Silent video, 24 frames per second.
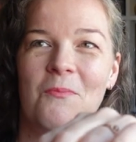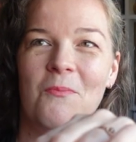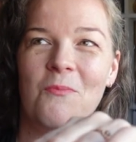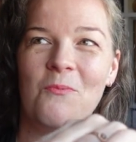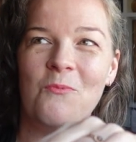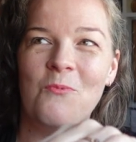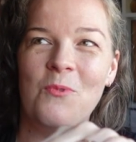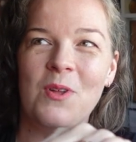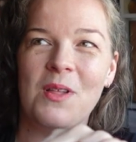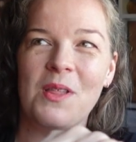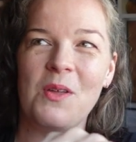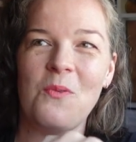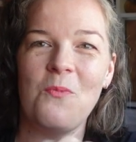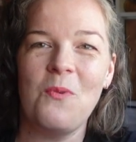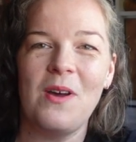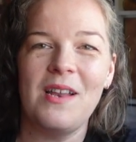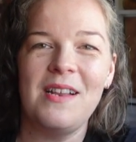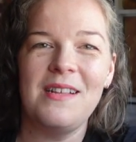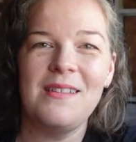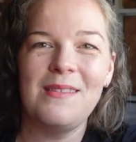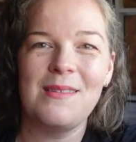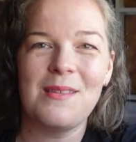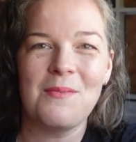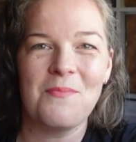really
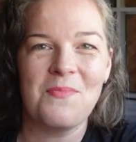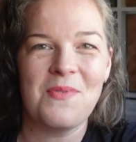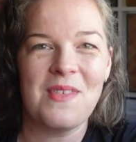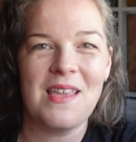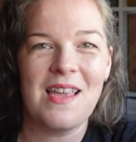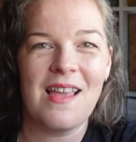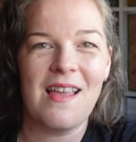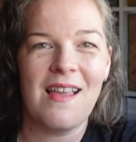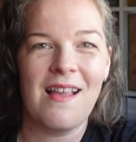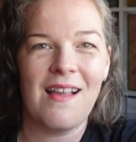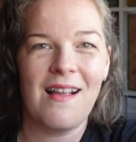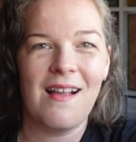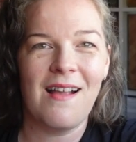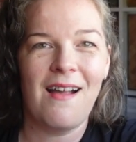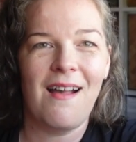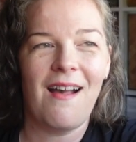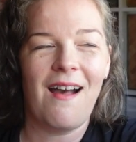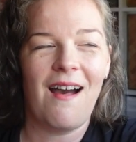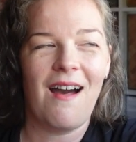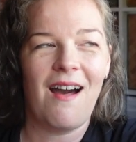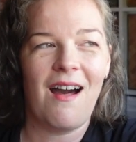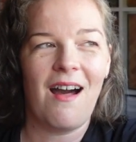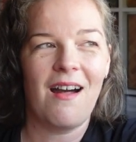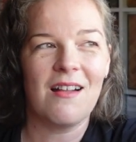wanted something
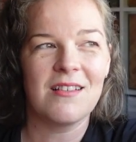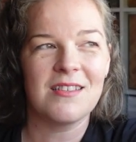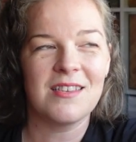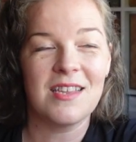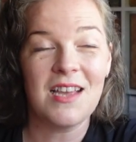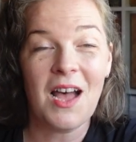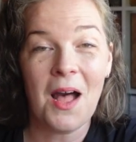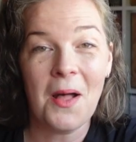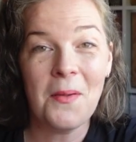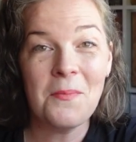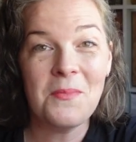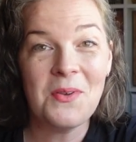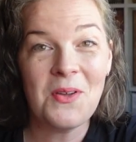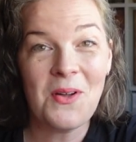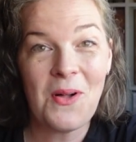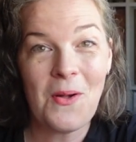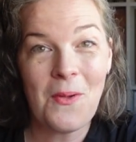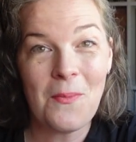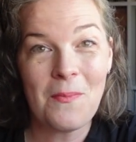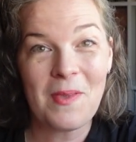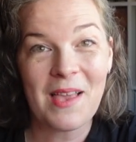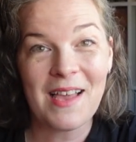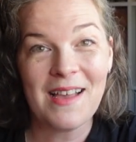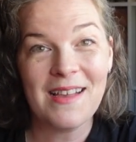
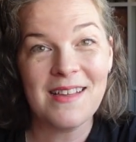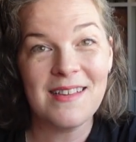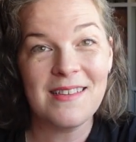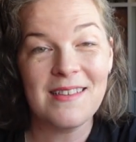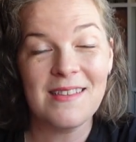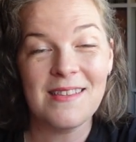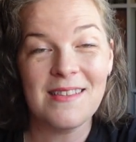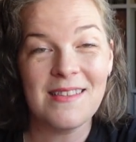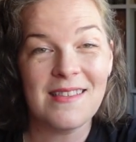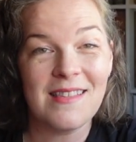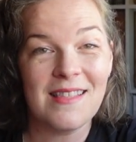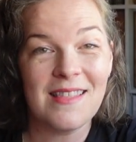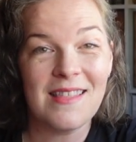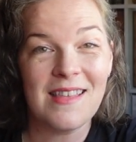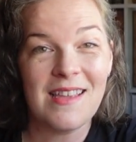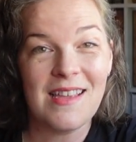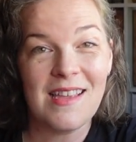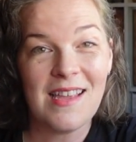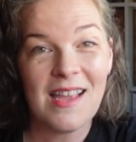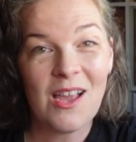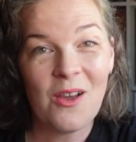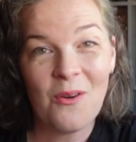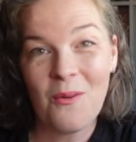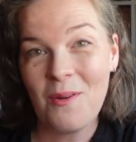autumnal, because
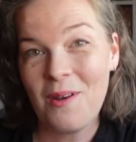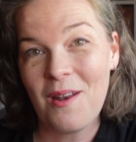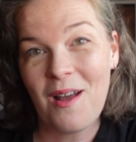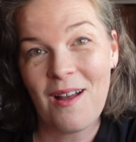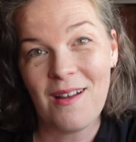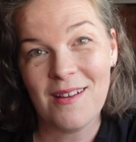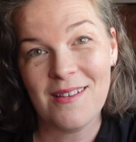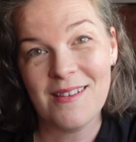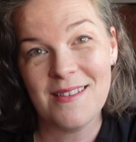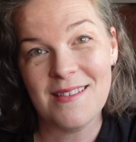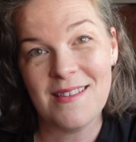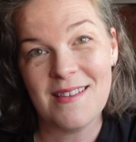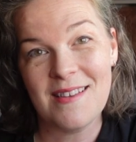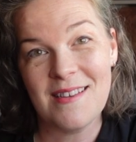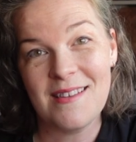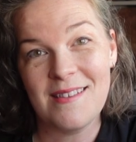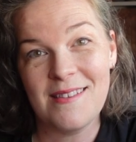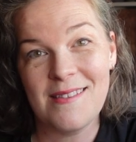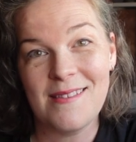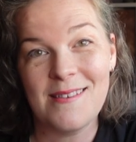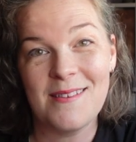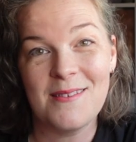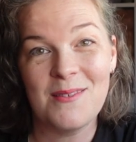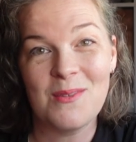the equinox
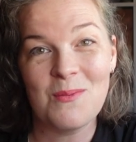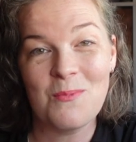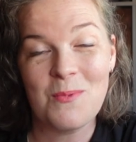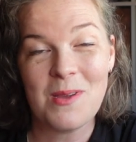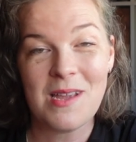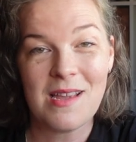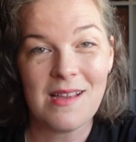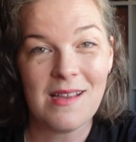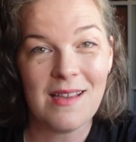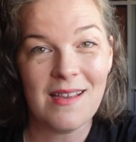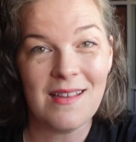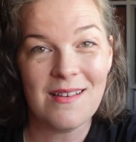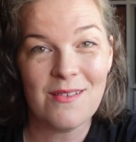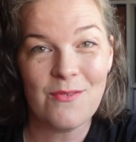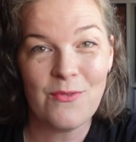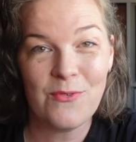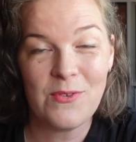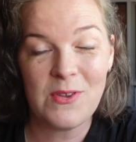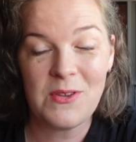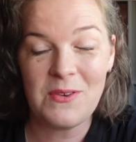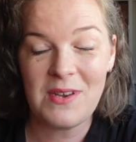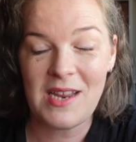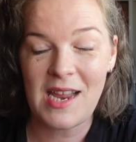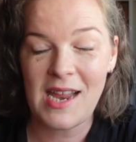is this week in a
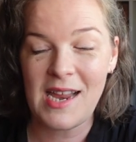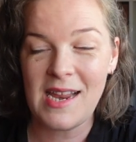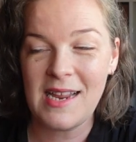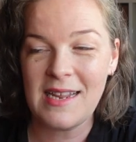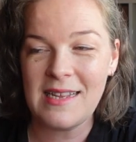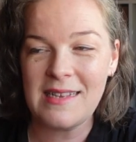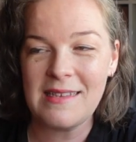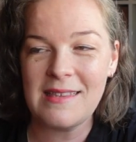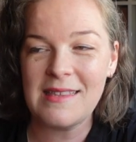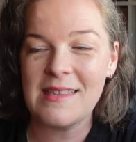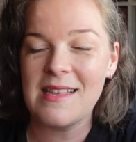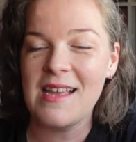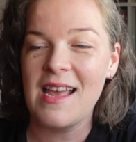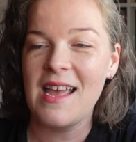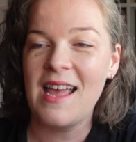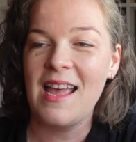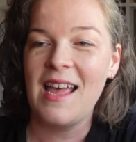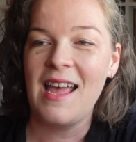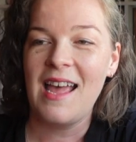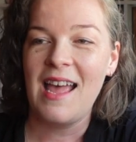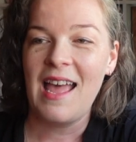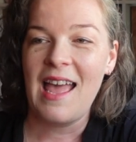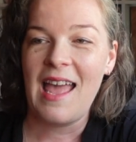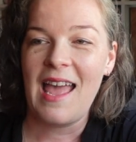few days,
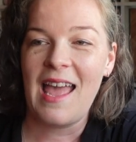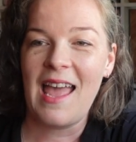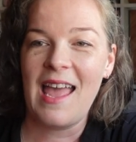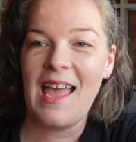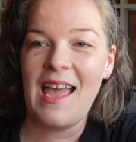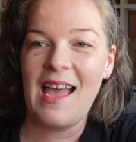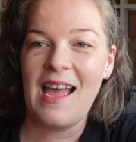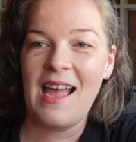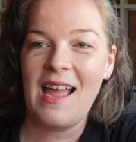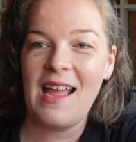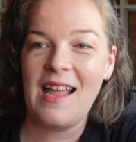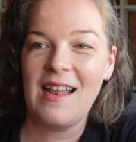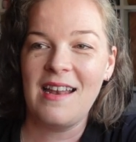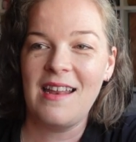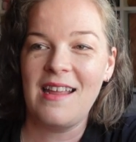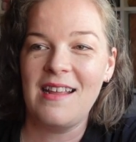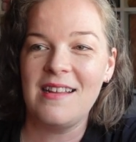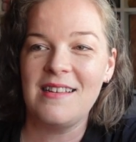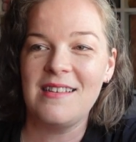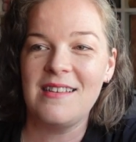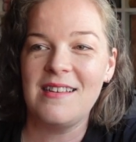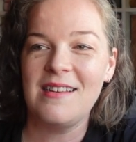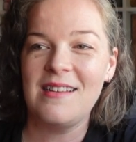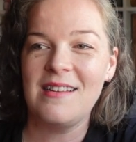and
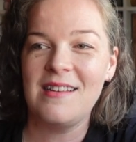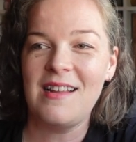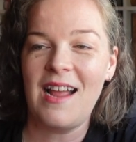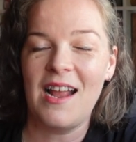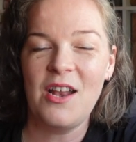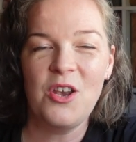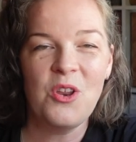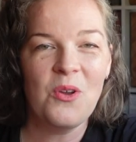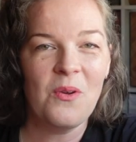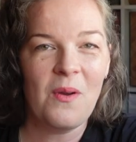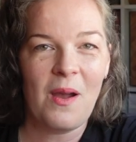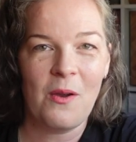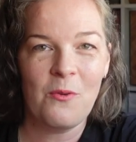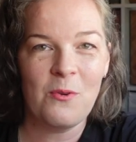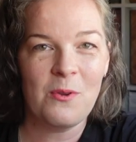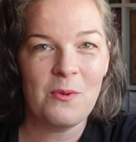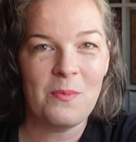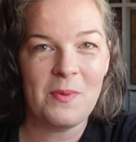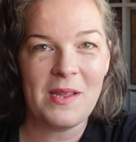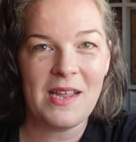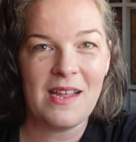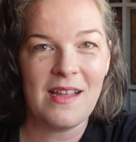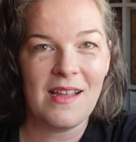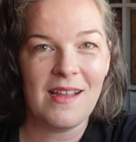I knew I
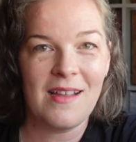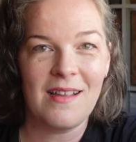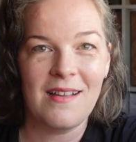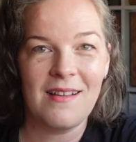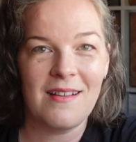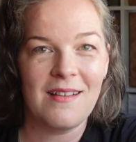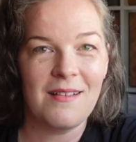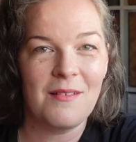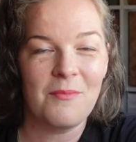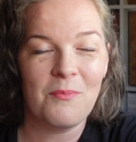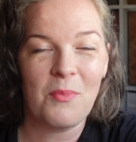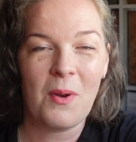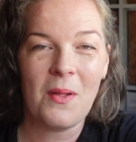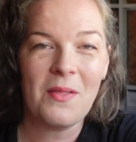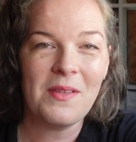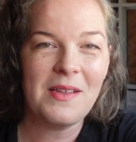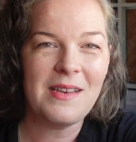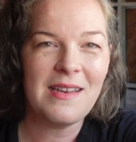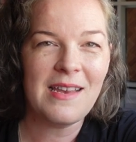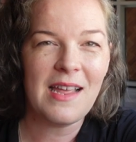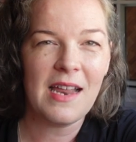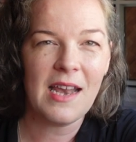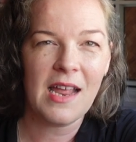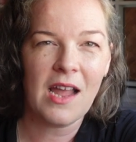would be probably
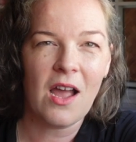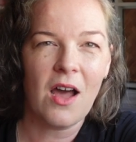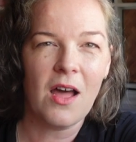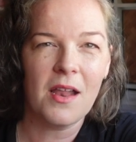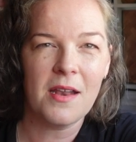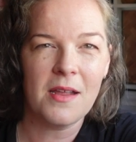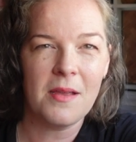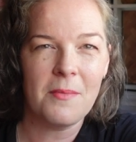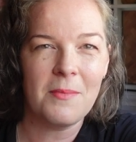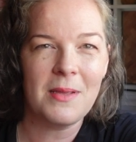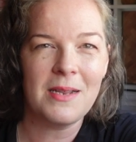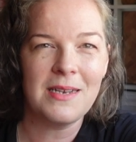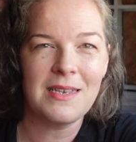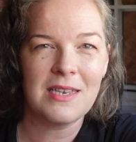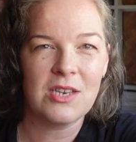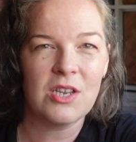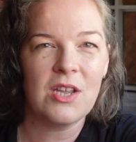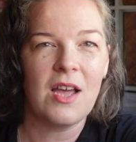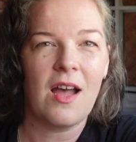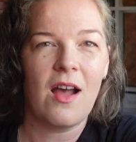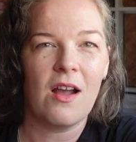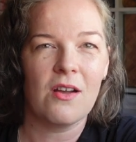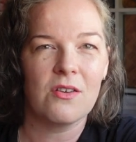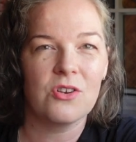knitting on them
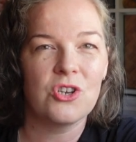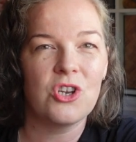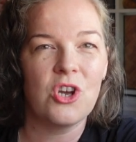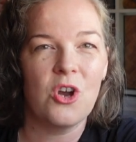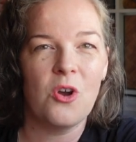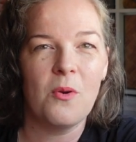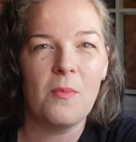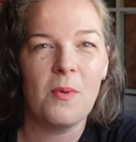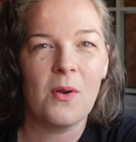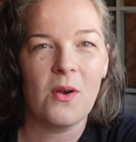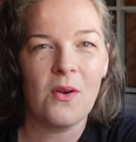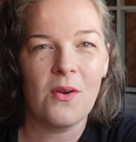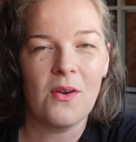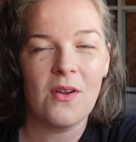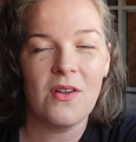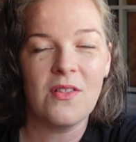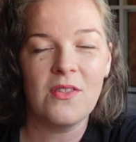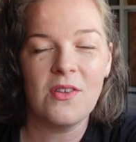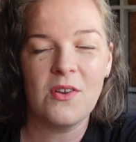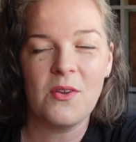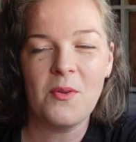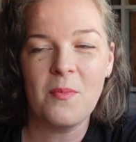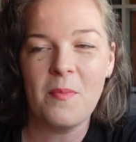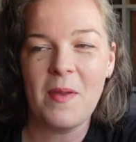into October a
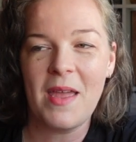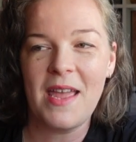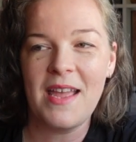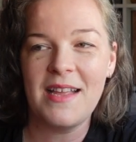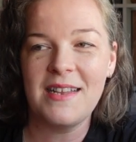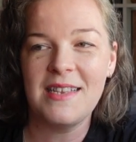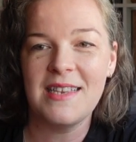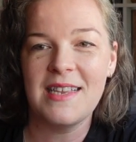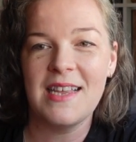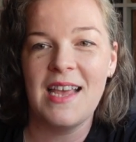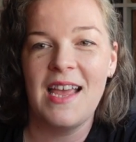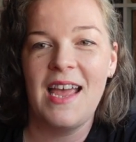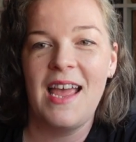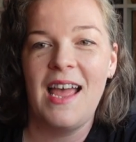little bit.